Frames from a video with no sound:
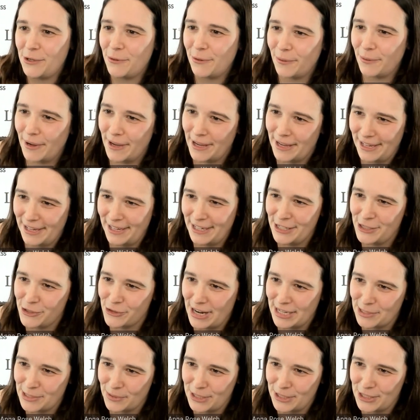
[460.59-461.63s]

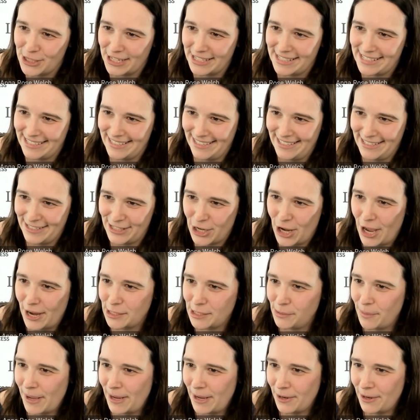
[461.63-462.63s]
address what Justin has talked about?